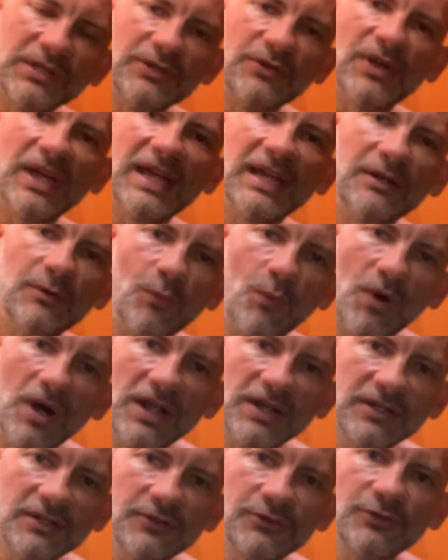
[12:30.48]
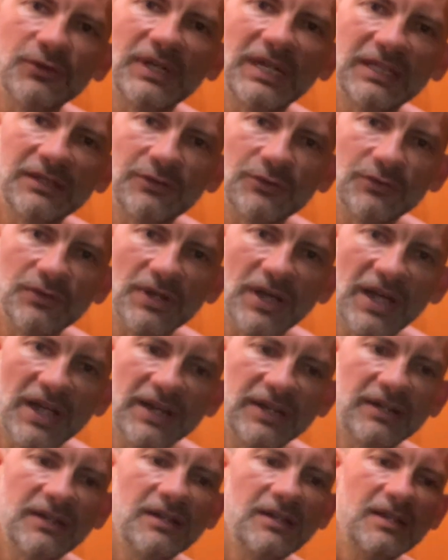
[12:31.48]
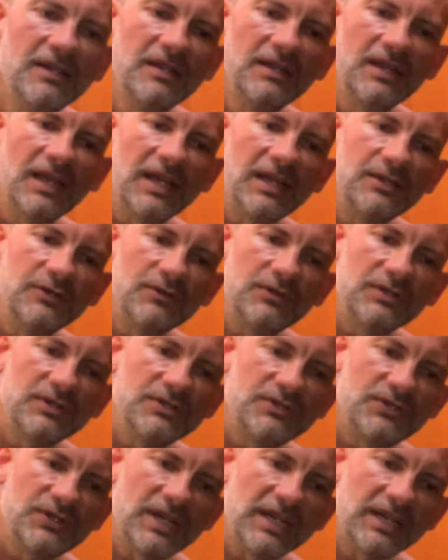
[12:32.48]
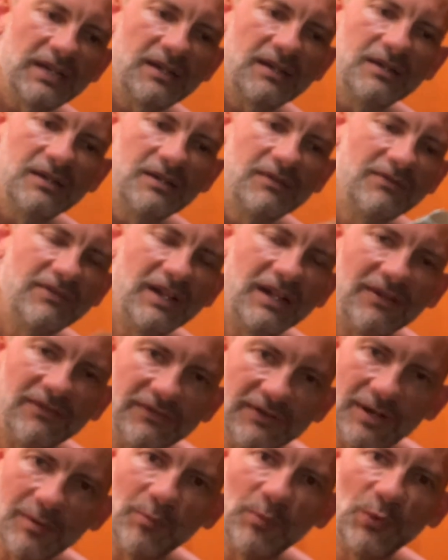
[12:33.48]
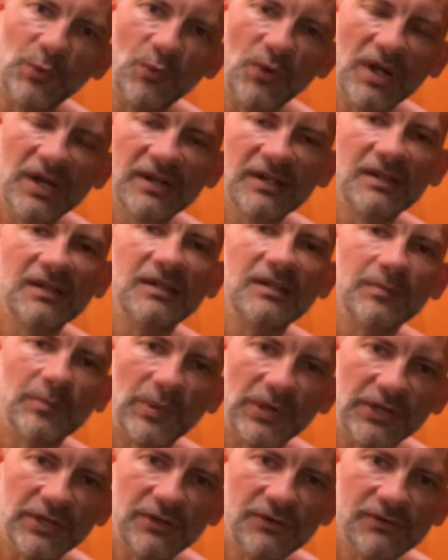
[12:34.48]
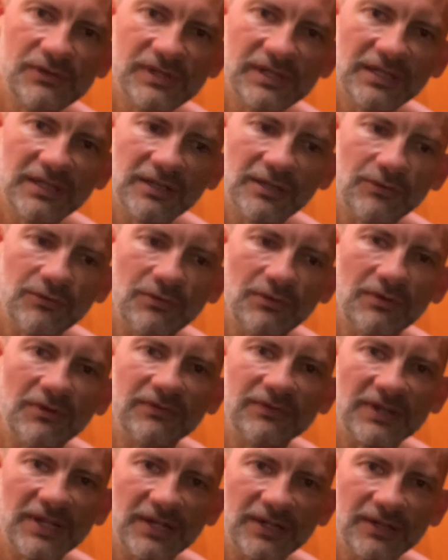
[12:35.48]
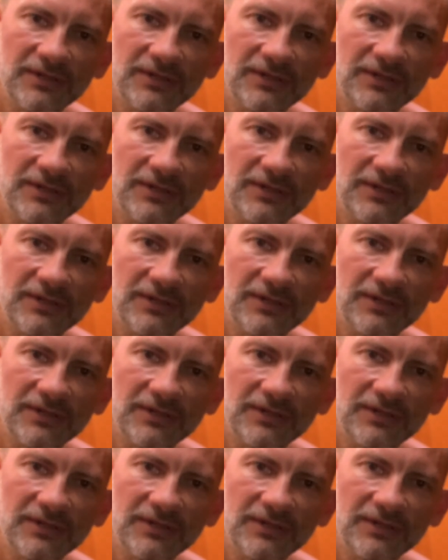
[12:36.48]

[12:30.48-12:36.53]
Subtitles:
you add 1 to get to 9, and you can check valve number 1 by using the rule of 9.